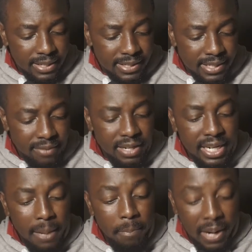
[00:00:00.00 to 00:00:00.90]

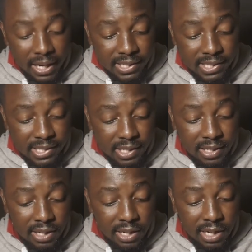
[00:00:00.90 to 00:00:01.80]
Savanna bucks
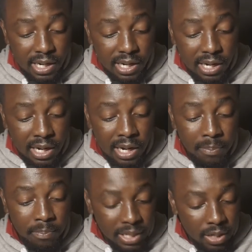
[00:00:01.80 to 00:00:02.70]
are
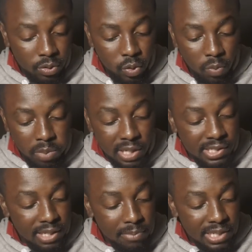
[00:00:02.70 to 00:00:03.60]
proud,
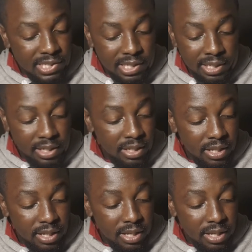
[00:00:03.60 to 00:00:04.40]
robust, and masculine,